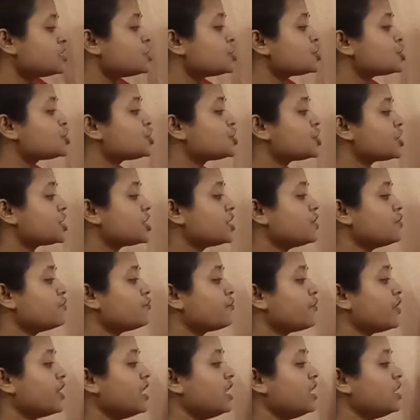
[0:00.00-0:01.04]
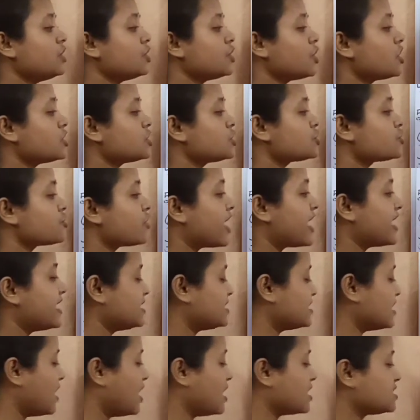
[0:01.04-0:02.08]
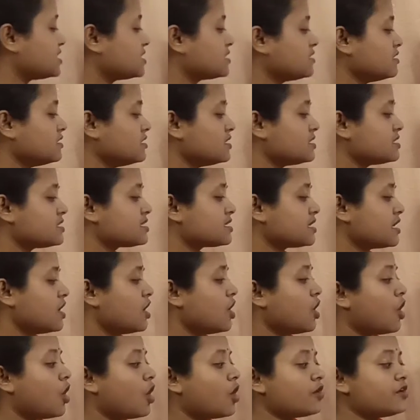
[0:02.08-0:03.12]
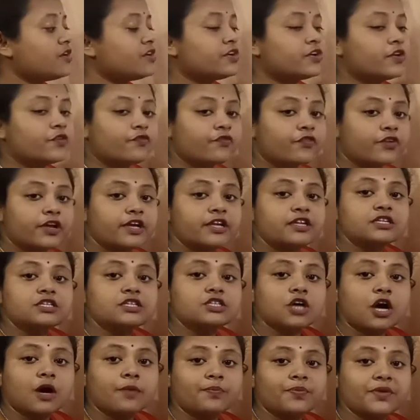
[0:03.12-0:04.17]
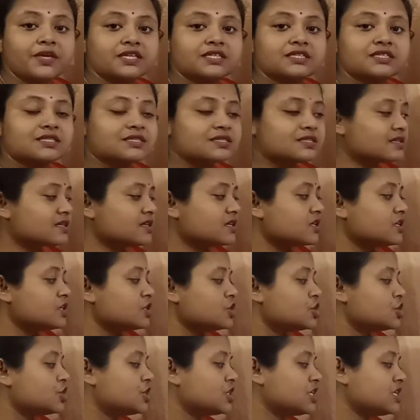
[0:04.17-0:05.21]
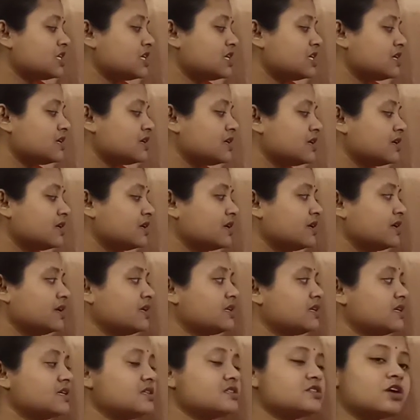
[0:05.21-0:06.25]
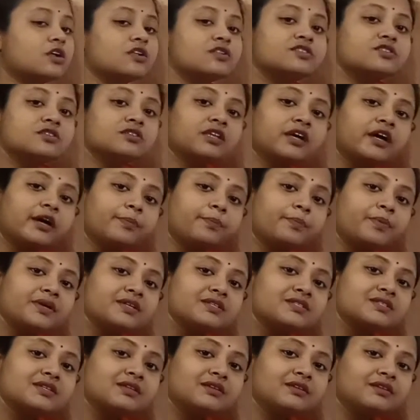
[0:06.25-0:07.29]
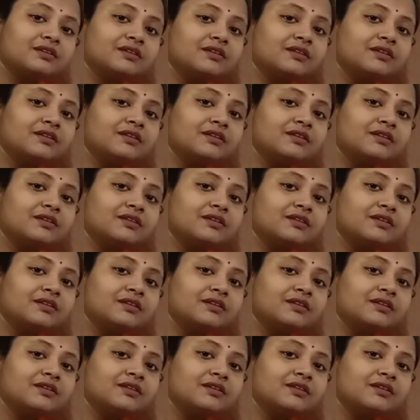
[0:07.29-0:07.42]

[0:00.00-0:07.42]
She will not write articles on different topics. She. It is also third person.